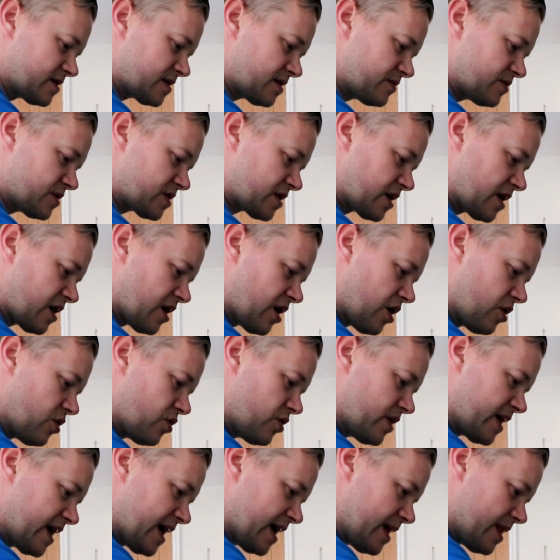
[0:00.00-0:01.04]
I'm just going to
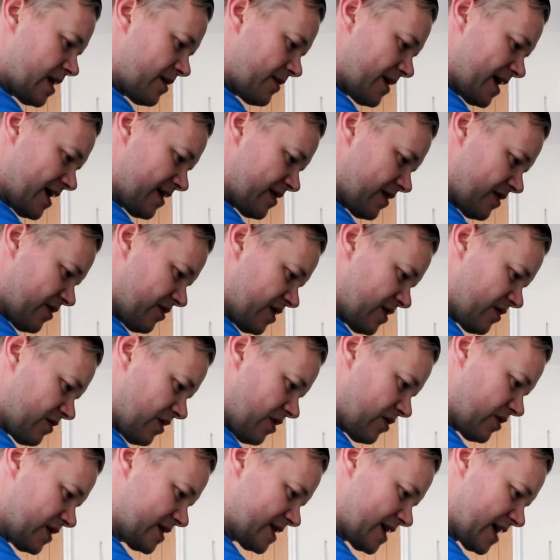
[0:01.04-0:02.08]
hold it in the batter as
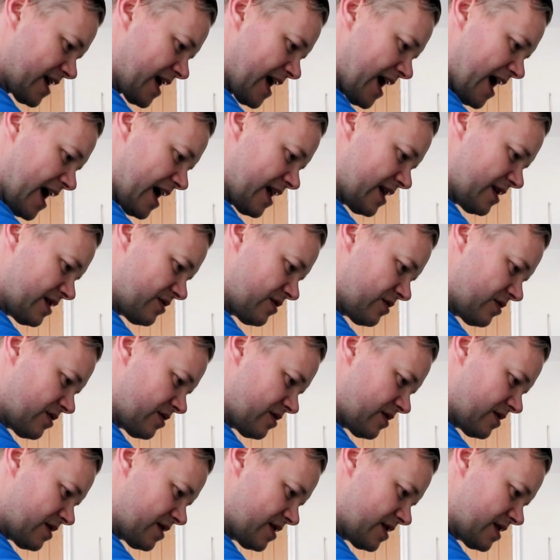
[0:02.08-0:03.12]
long as I can
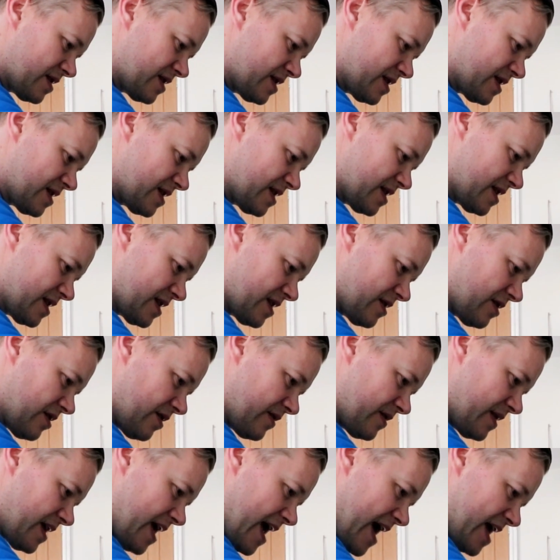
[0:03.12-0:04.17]

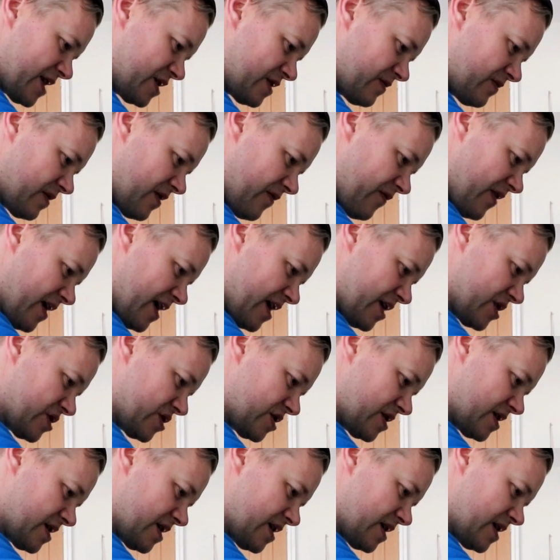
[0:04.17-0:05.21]
on the edge of the
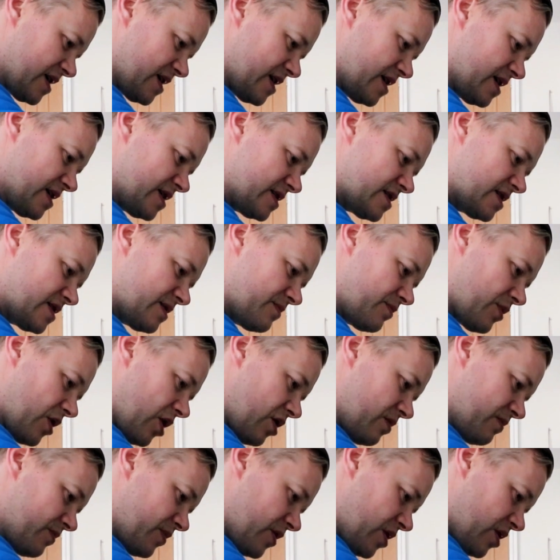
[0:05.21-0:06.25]
fish. So the
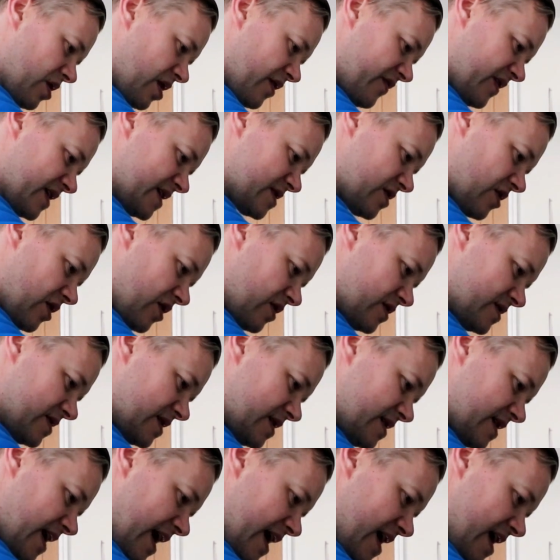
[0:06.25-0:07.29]
bottom part of it starts to
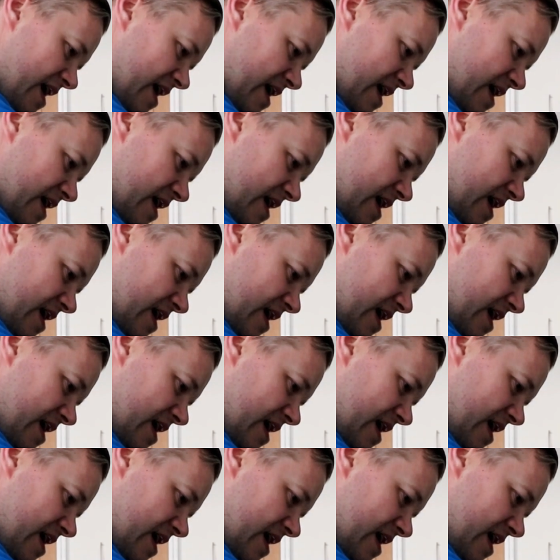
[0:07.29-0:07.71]
take,